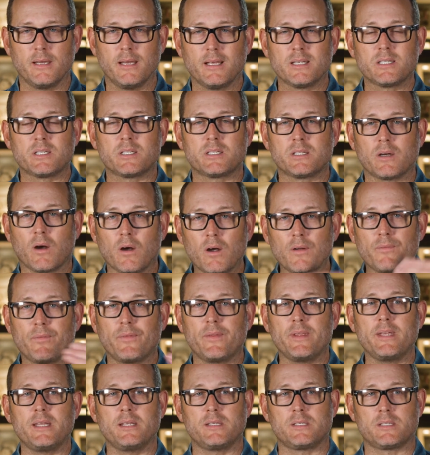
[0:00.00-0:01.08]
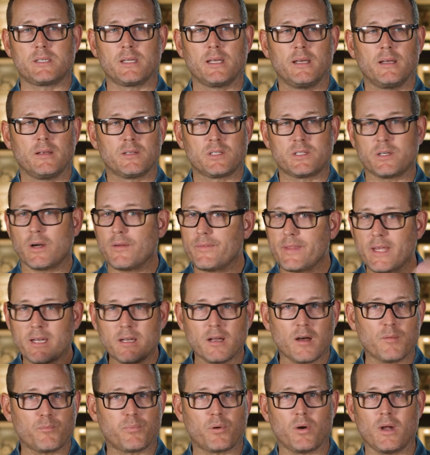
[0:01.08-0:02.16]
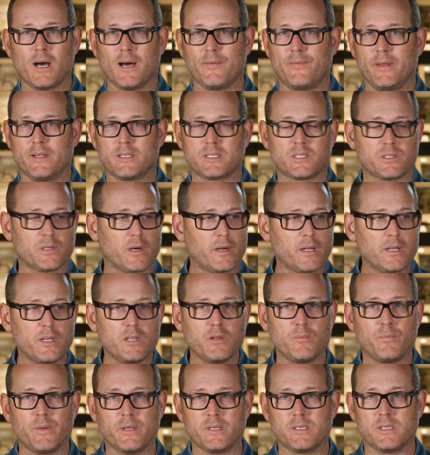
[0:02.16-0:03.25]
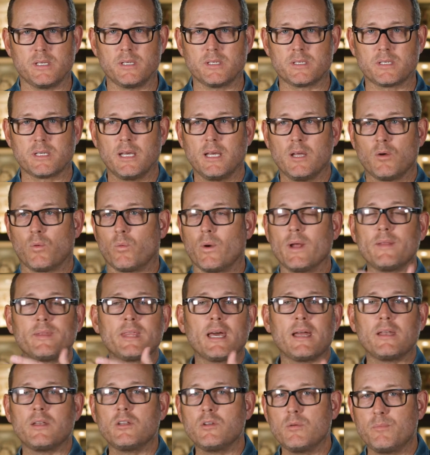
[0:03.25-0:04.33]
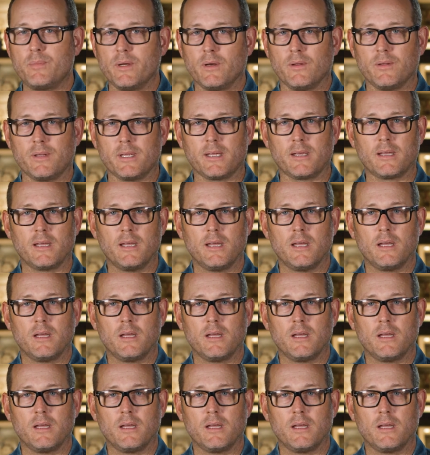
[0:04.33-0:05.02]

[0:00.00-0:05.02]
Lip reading: start that nonprofit, start a new business, rent that new building,